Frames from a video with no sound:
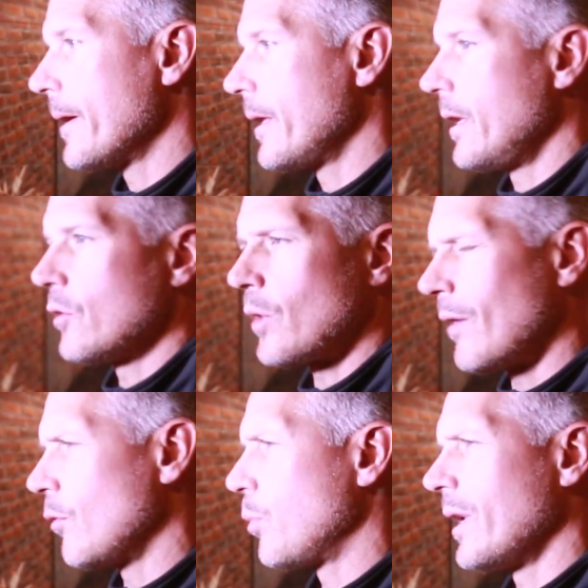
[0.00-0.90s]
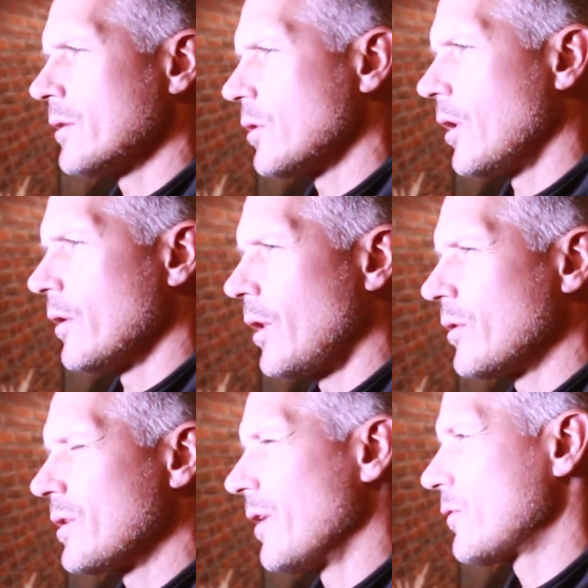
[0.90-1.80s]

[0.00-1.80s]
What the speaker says: And then travel plans and all that other stuff.